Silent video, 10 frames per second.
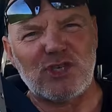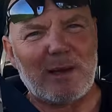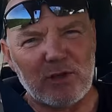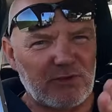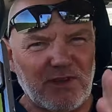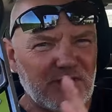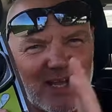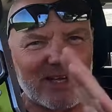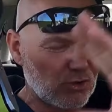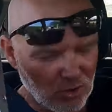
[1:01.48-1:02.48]
course the tablets
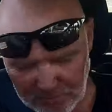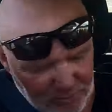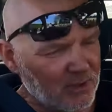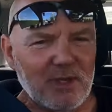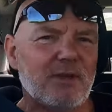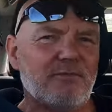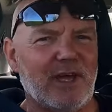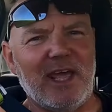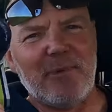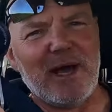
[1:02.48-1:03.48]
fixed that, so
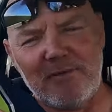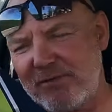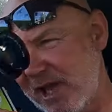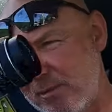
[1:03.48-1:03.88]
forget about